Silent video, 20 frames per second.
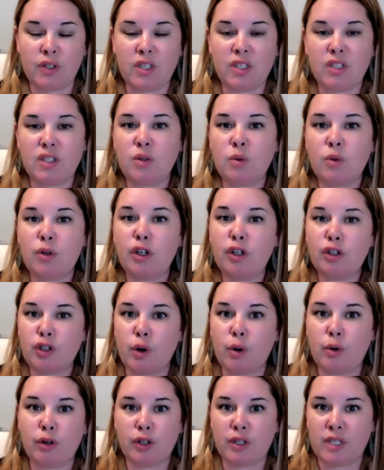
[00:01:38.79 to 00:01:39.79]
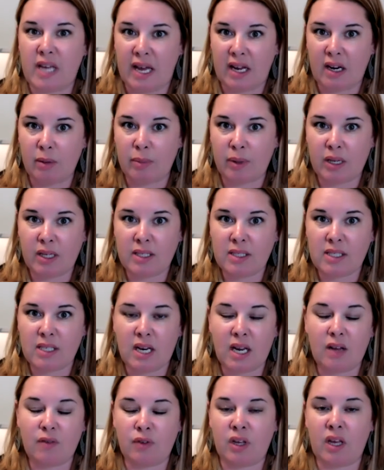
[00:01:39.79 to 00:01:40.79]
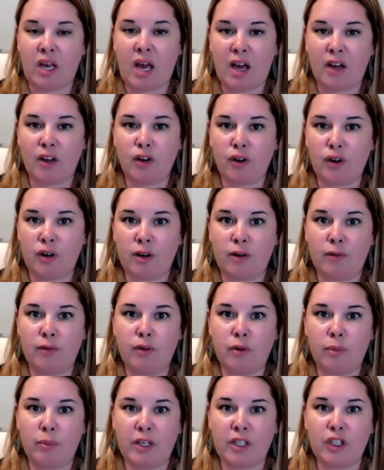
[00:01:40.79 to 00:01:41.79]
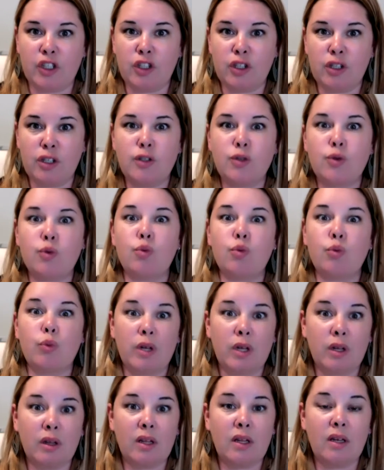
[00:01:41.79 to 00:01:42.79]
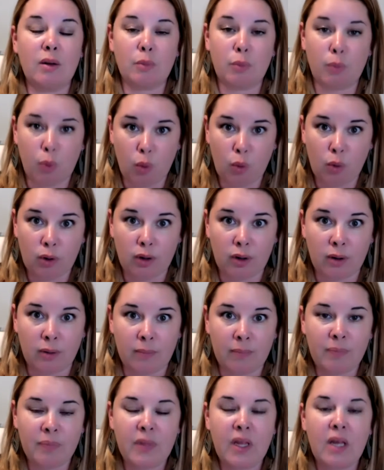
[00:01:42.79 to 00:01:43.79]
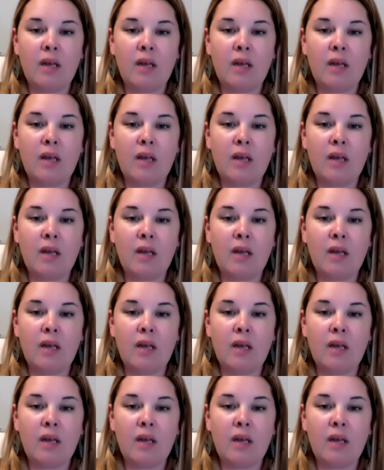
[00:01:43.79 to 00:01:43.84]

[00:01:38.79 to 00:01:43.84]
This is where your donor database and having accurate information is really important.